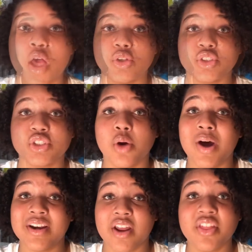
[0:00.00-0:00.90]
So
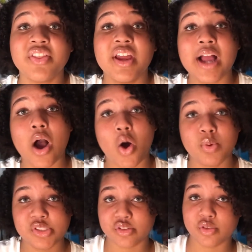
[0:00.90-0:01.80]
another thing I
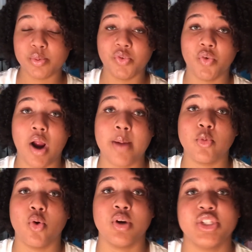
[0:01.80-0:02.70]
always do before I'm
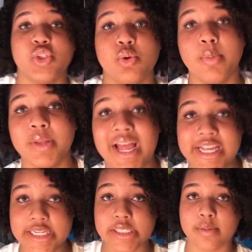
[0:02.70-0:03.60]
going to apply
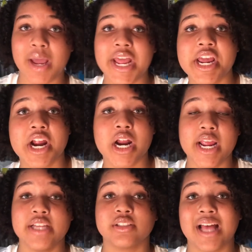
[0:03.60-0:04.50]
heat to my hair
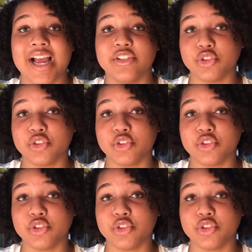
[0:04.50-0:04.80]
is I